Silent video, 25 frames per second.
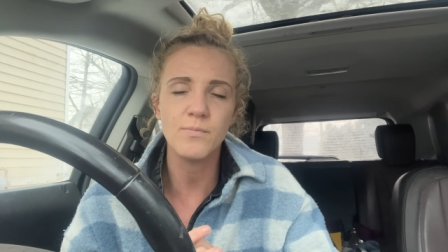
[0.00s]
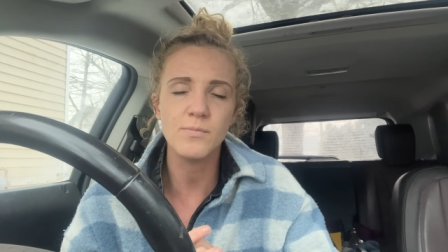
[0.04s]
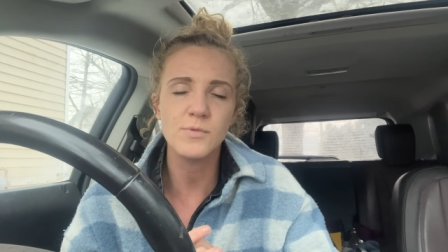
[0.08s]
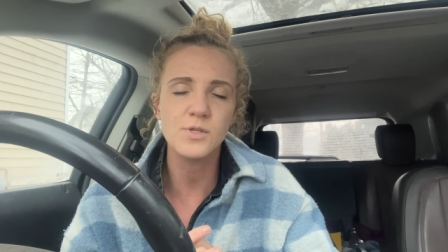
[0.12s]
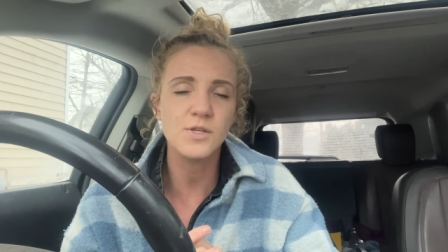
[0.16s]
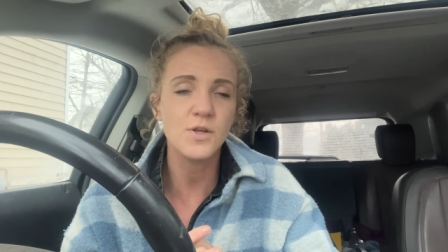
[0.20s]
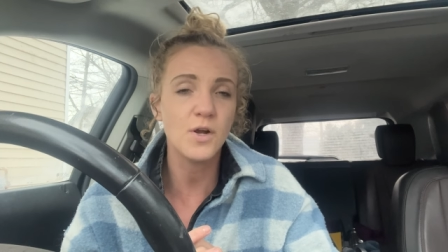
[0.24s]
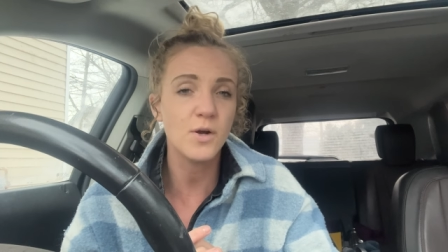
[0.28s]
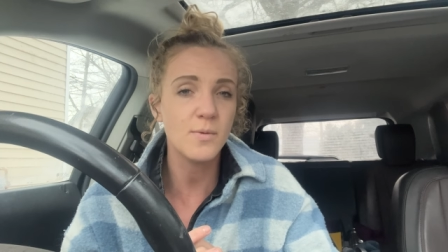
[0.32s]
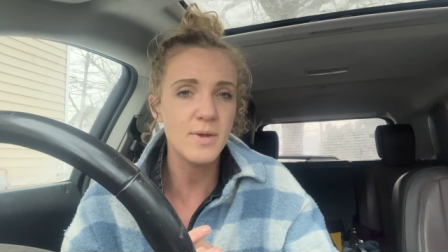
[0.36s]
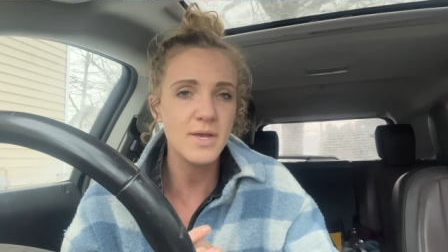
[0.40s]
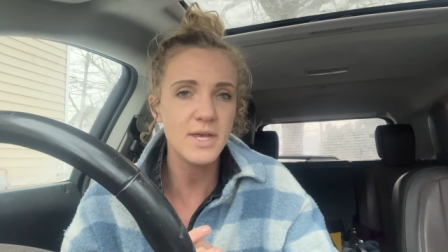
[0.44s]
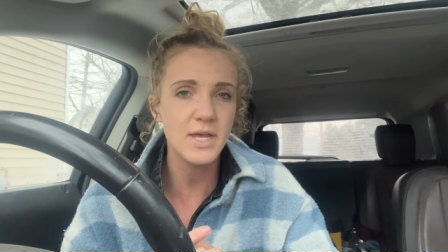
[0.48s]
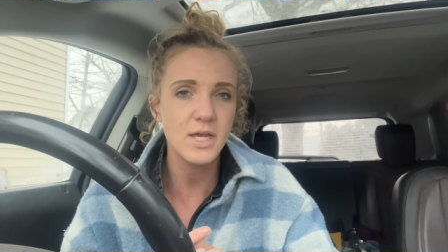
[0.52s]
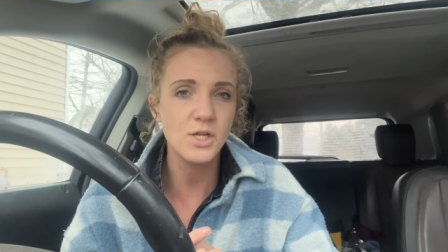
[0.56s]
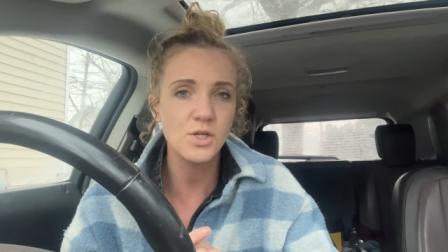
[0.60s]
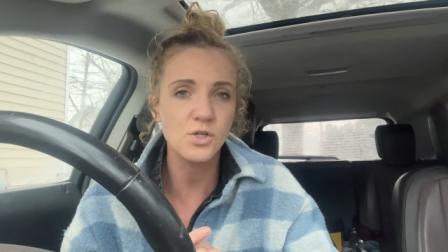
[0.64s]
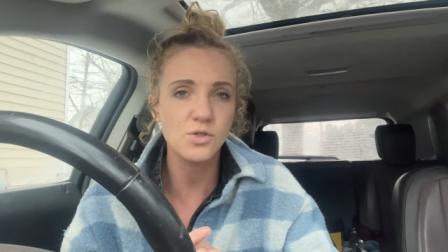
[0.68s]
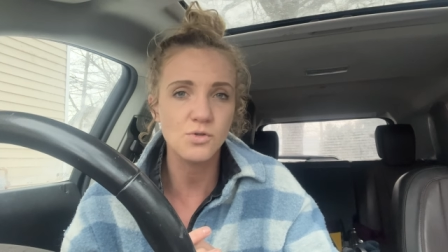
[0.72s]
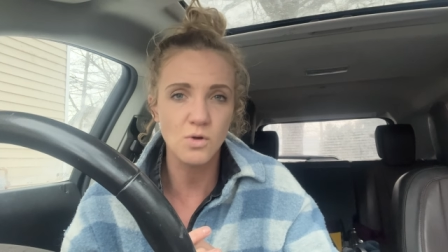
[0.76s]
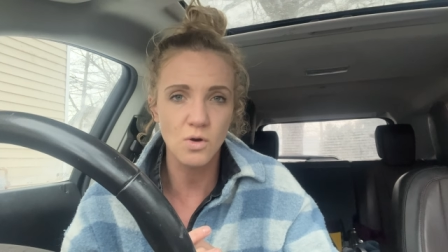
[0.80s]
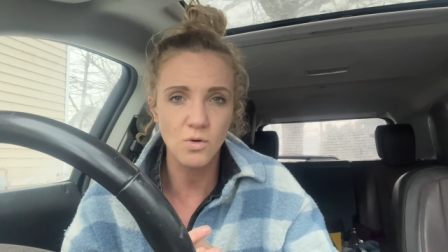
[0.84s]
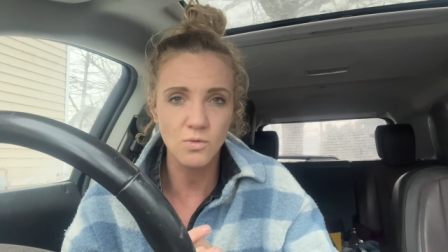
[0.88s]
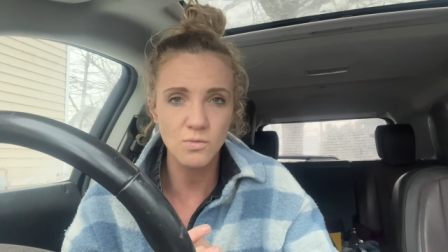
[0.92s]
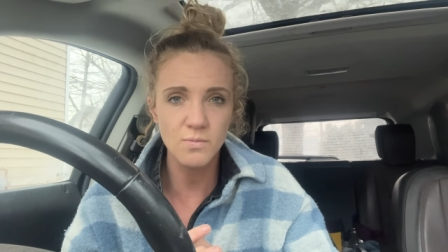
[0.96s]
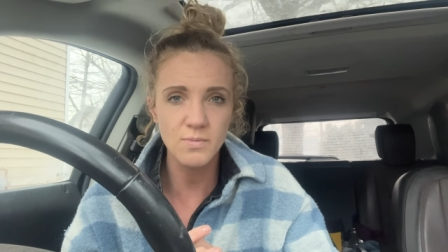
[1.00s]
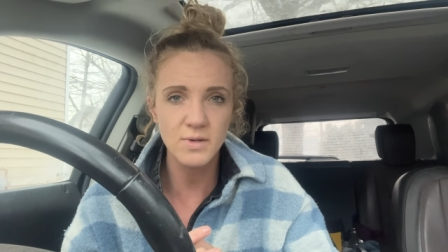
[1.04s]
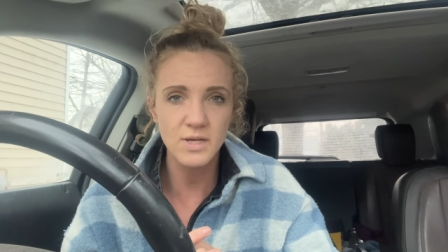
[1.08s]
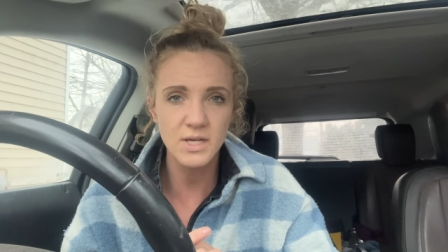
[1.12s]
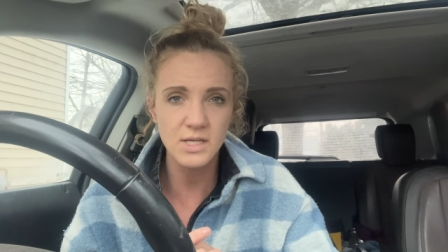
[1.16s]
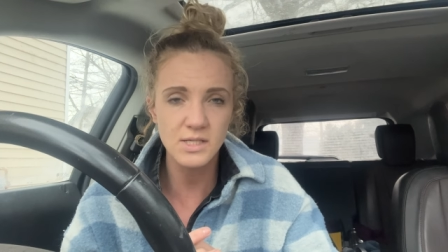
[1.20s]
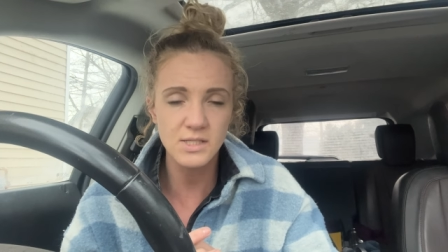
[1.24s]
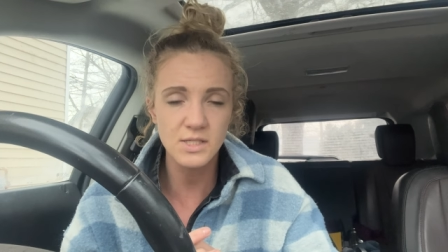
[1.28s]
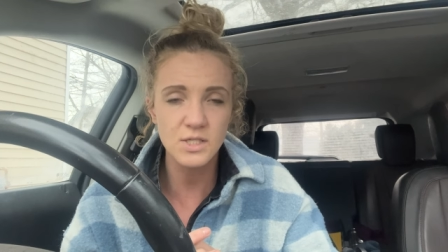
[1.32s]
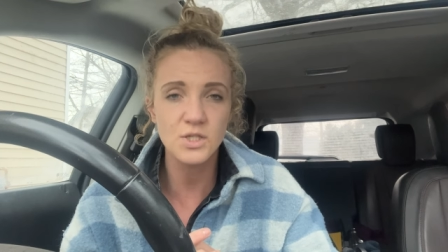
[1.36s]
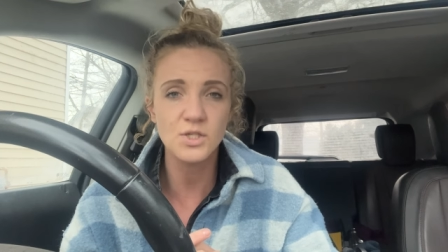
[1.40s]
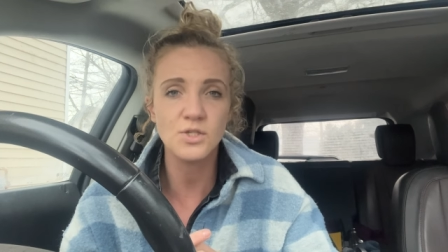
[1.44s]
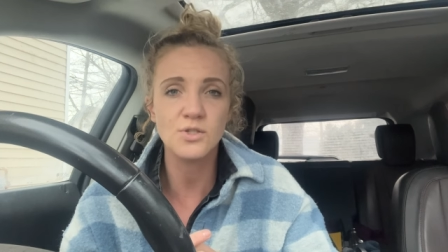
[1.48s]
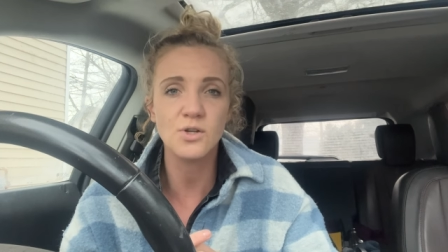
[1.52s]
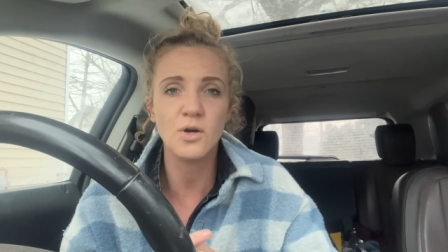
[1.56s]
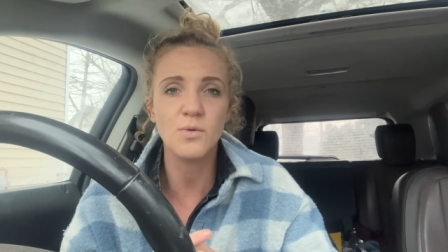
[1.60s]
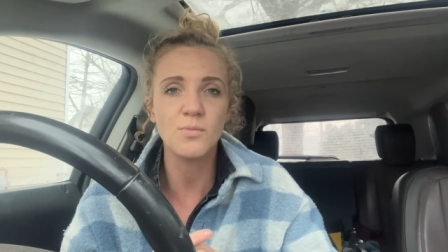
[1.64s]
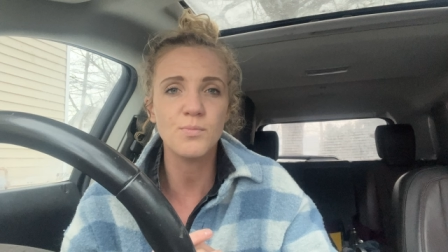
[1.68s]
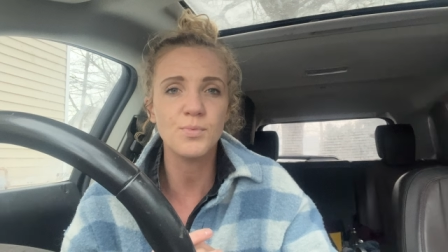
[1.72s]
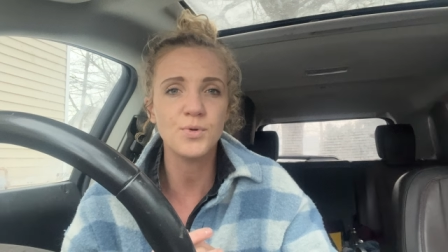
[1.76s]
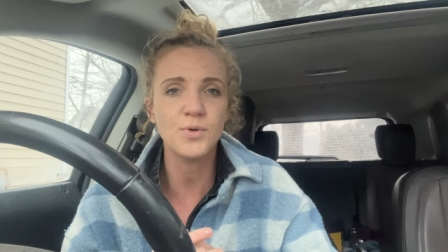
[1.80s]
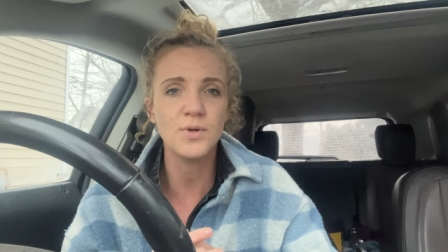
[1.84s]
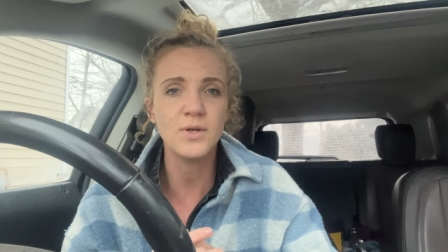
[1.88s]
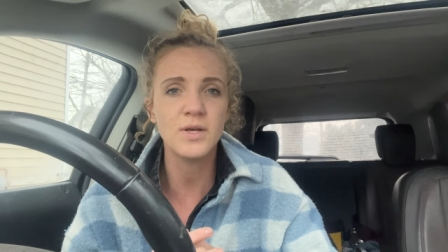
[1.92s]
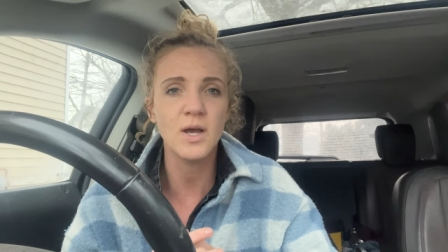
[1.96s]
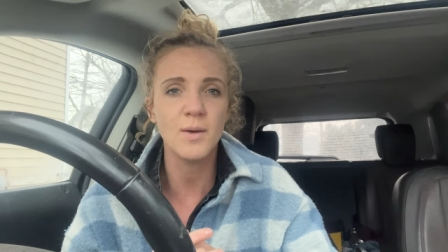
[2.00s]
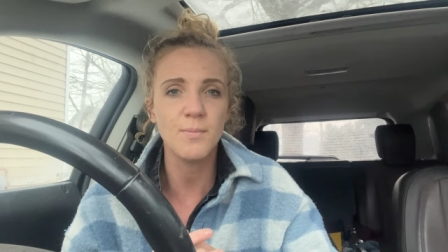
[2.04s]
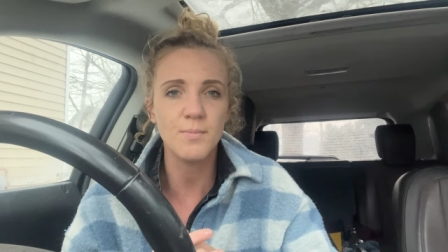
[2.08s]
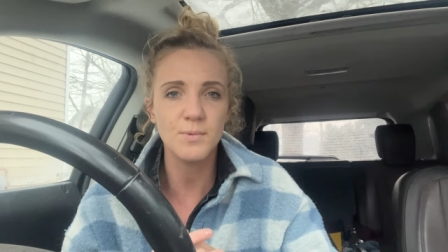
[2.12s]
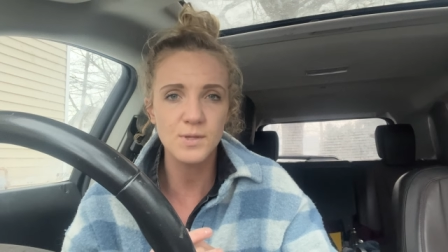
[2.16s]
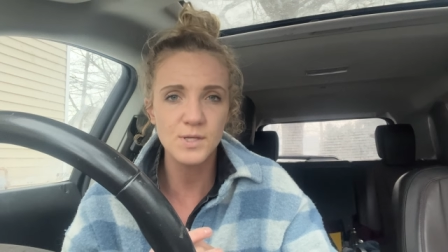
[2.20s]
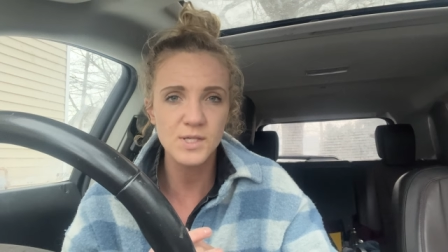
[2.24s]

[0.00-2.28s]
start making drone bees and start brooding up